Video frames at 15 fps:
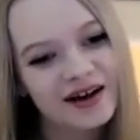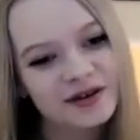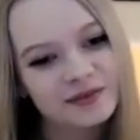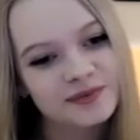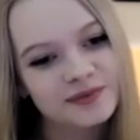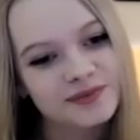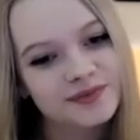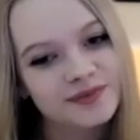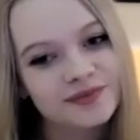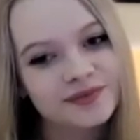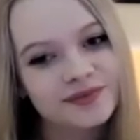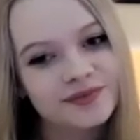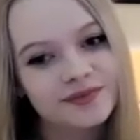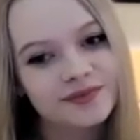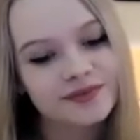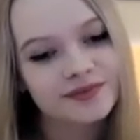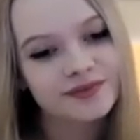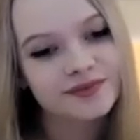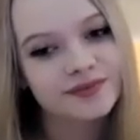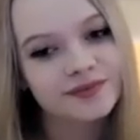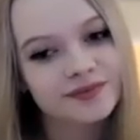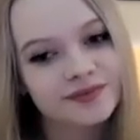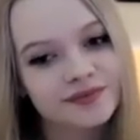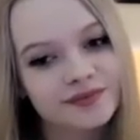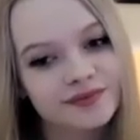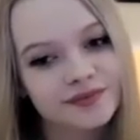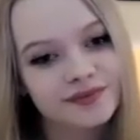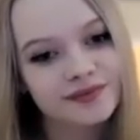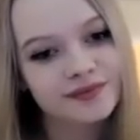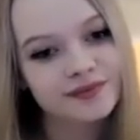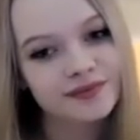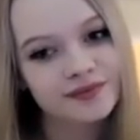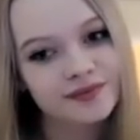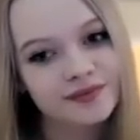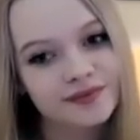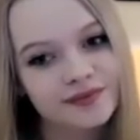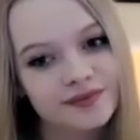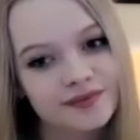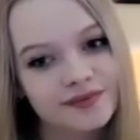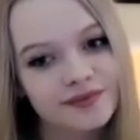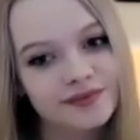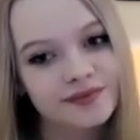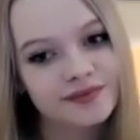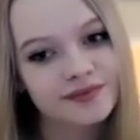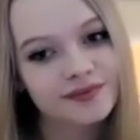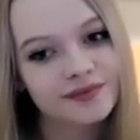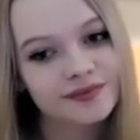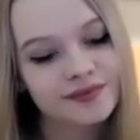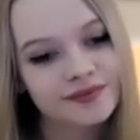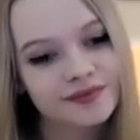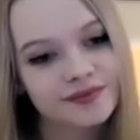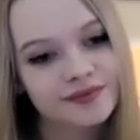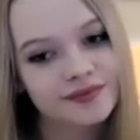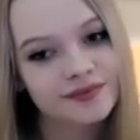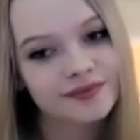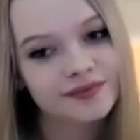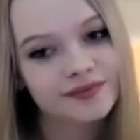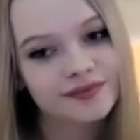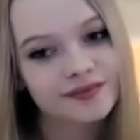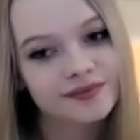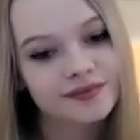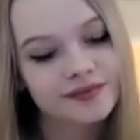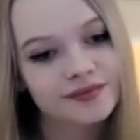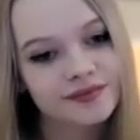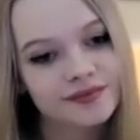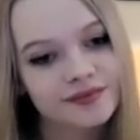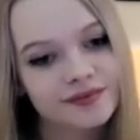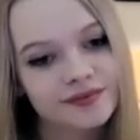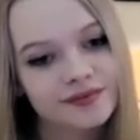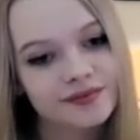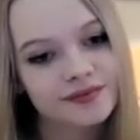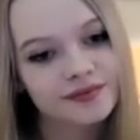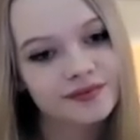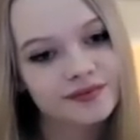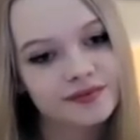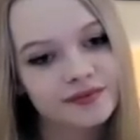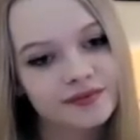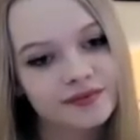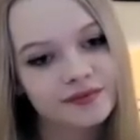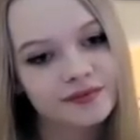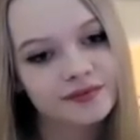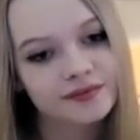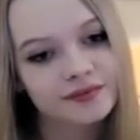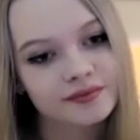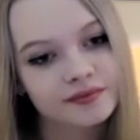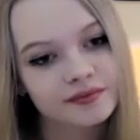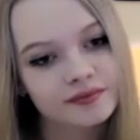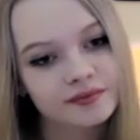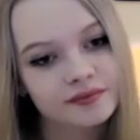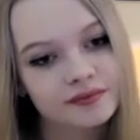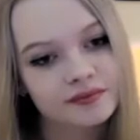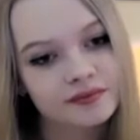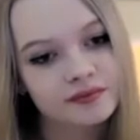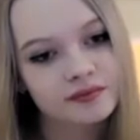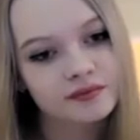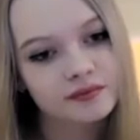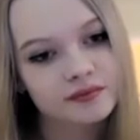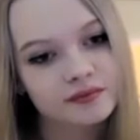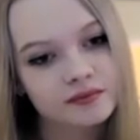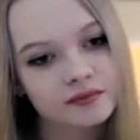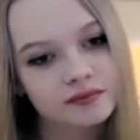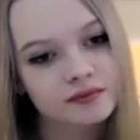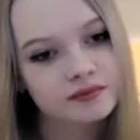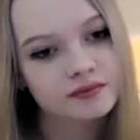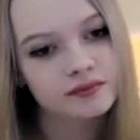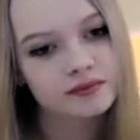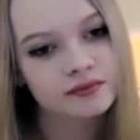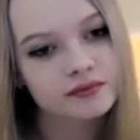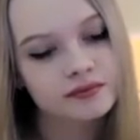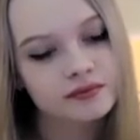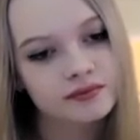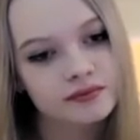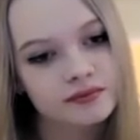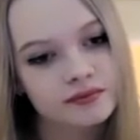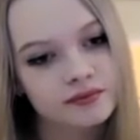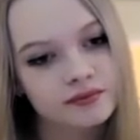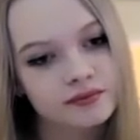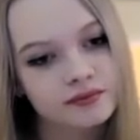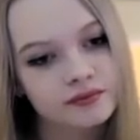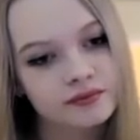(not speaking)